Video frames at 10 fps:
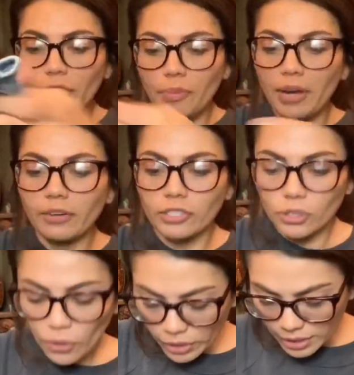pair of
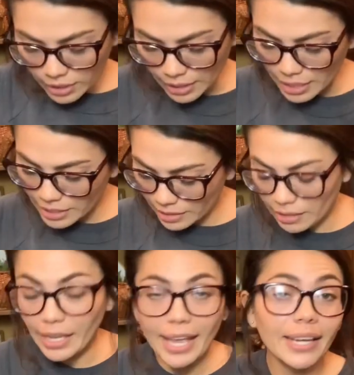shorts. These
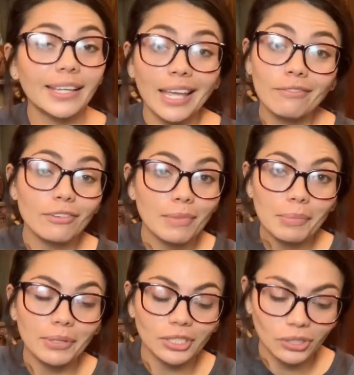again came from my
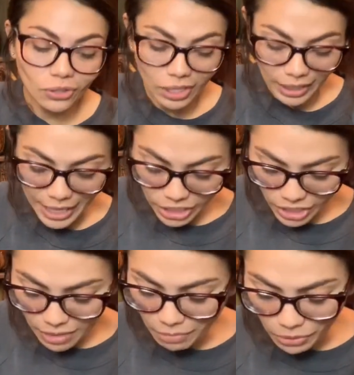personal collection.
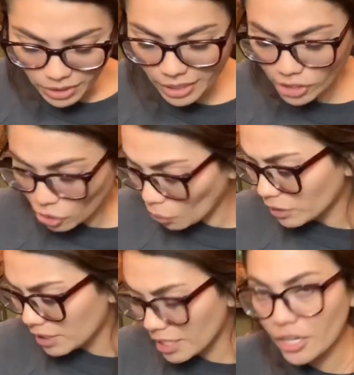Most of these
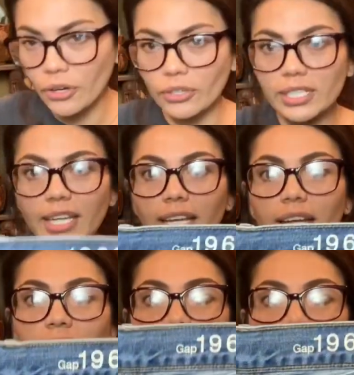shorts in here
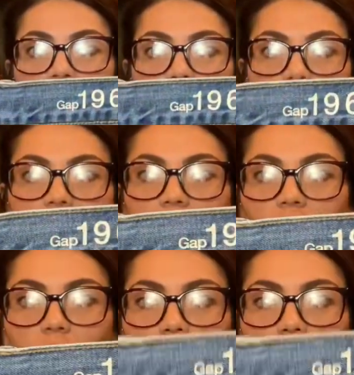did, but they're just a